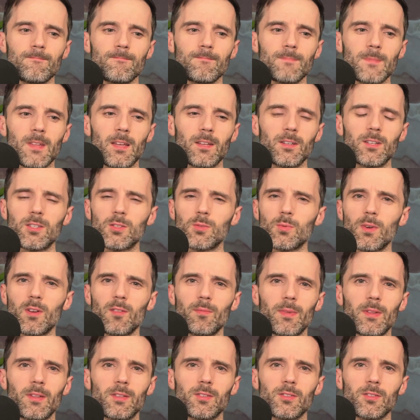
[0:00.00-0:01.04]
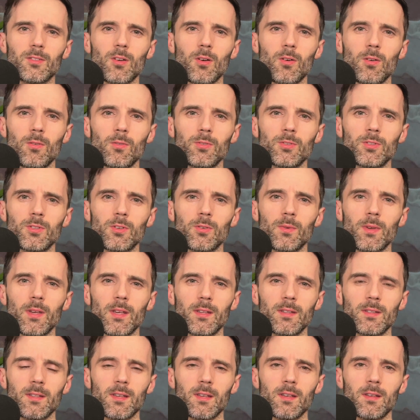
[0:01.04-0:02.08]
it just would have been so
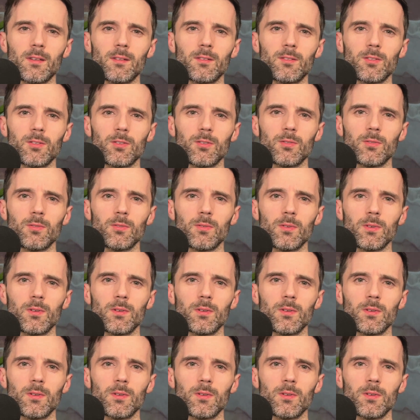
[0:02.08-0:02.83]
easy to